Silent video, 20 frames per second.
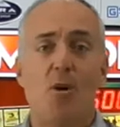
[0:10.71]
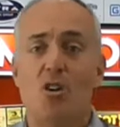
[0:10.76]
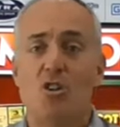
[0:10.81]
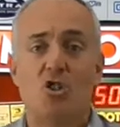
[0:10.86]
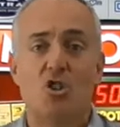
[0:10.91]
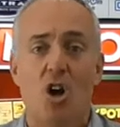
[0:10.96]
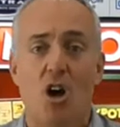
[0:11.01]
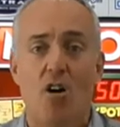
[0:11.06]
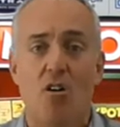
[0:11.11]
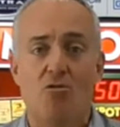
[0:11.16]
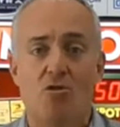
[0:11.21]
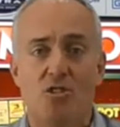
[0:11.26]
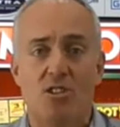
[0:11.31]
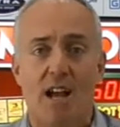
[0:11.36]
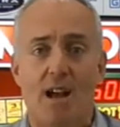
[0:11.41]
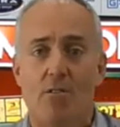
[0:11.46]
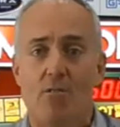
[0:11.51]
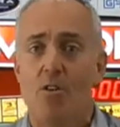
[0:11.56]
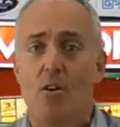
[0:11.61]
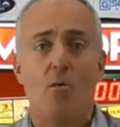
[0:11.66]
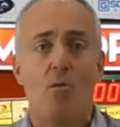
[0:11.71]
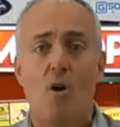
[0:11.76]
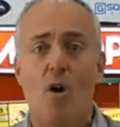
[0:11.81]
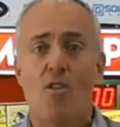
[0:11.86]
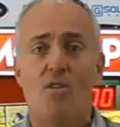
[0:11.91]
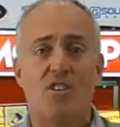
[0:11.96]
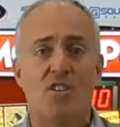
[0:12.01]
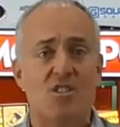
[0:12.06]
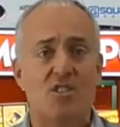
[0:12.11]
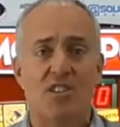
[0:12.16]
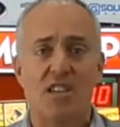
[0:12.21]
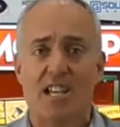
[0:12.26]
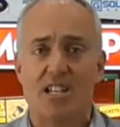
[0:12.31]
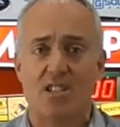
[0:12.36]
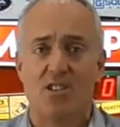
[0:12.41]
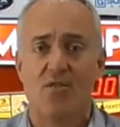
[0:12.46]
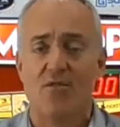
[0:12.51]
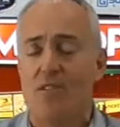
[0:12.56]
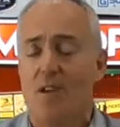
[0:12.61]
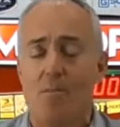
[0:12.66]
by Charles Darrow on the
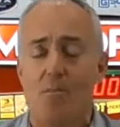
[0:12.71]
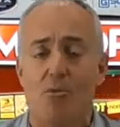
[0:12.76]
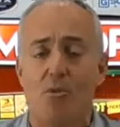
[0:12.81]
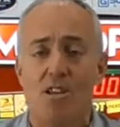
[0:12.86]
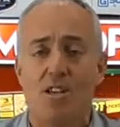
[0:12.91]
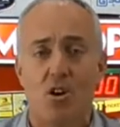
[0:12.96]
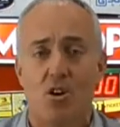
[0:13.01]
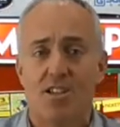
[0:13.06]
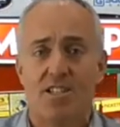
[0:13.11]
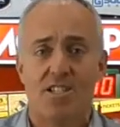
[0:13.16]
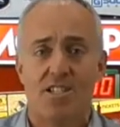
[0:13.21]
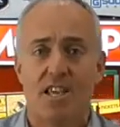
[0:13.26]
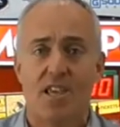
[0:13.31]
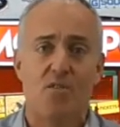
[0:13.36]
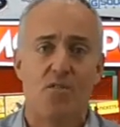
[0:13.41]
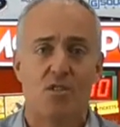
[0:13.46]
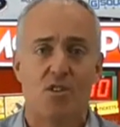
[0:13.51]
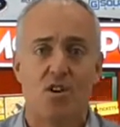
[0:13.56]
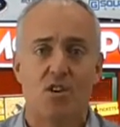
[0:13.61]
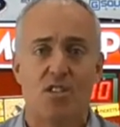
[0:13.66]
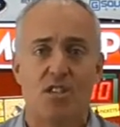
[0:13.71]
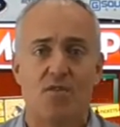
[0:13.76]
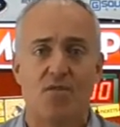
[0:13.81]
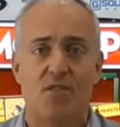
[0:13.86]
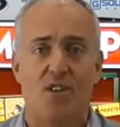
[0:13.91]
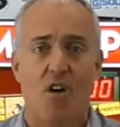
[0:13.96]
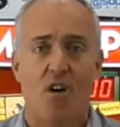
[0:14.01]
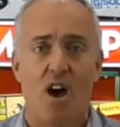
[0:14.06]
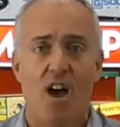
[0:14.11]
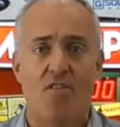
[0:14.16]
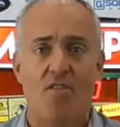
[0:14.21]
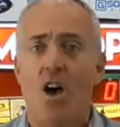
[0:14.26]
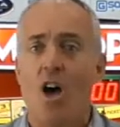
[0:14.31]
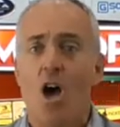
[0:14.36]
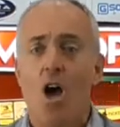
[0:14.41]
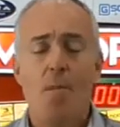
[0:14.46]
6th of February 1935,